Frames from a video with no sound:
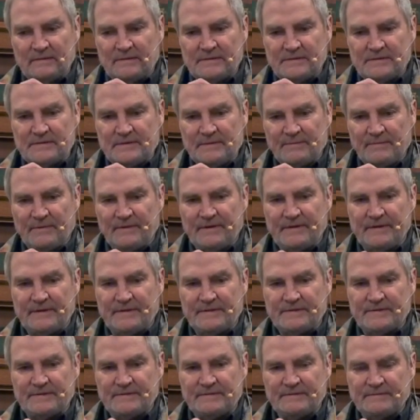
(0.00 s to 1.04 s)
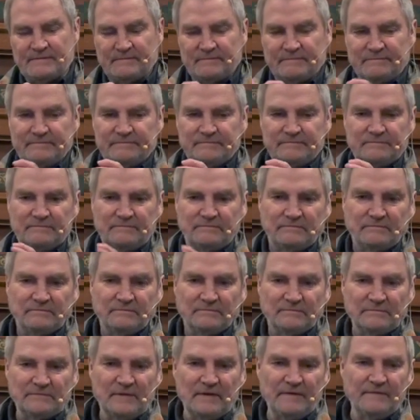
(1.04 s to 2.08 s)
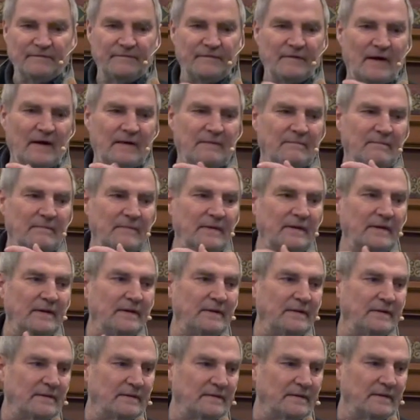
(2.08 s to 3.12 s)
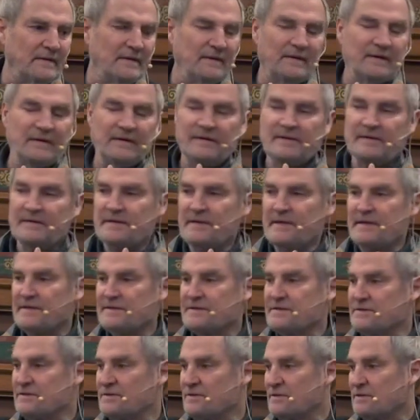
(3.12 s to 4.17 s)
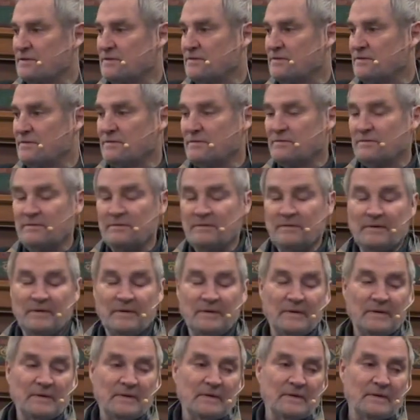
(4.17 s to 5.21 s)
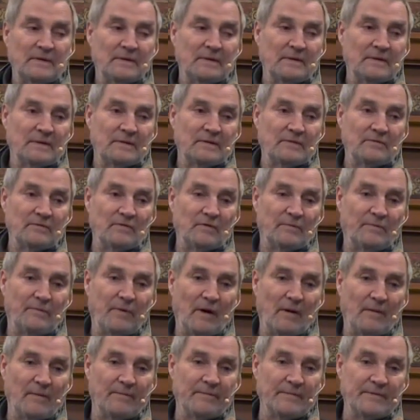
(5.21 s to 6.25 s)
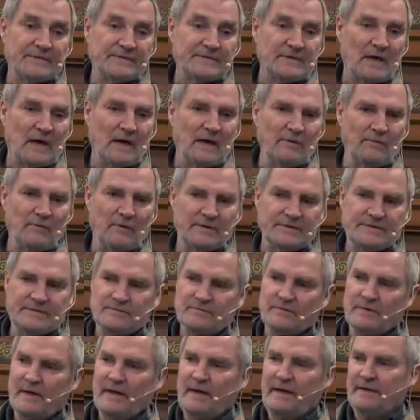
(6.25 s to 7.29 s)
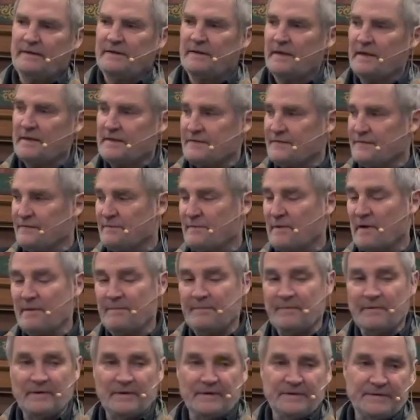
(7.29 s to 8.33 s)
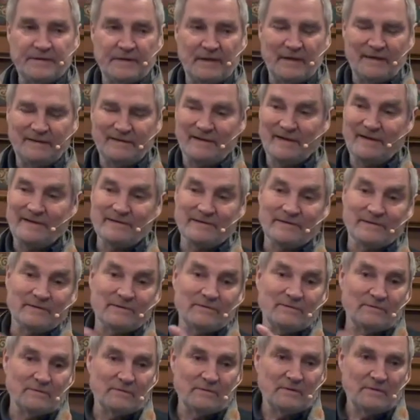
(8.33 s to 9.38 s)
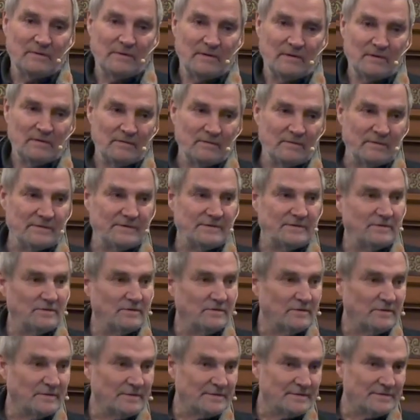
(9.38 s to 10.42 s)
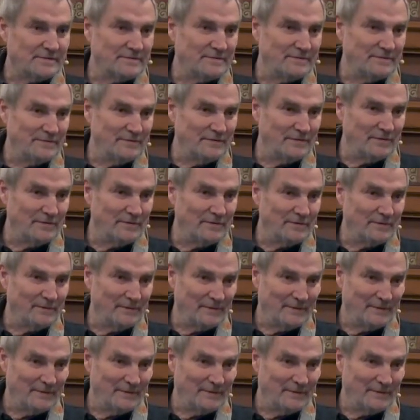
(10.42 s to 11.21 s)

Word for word: somebody doesn't invite me into their circle. The real problem is I wasn't recognized for my ability. I don't know. What's yours? You know?